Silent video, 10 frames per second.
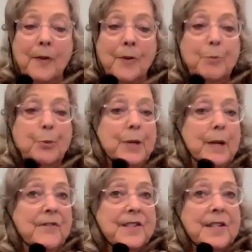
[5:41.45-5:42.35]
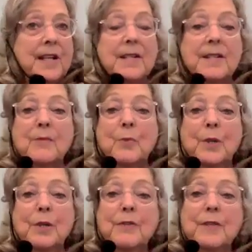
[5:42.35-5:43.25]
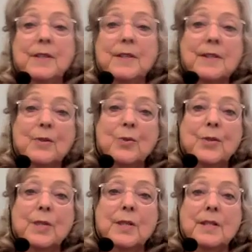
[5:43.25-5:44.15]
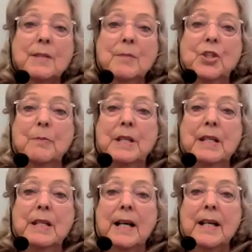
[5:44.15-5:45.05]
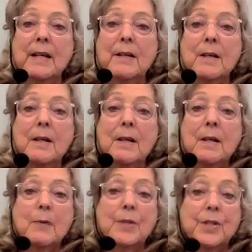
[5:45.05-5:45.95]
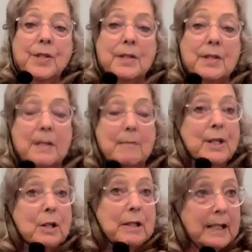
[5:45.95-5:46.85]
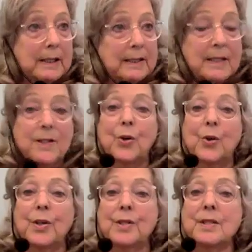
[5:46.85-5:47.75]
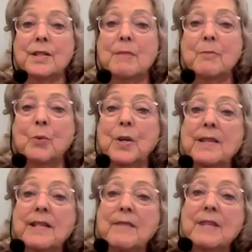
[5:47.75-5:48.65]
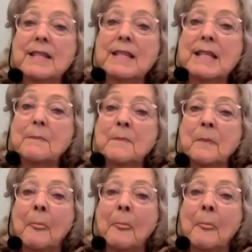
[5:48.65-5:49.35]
The Buddha emphasized in one of his suttas, the Majjhima Nikaya, which is the middle-length discourses, number 117,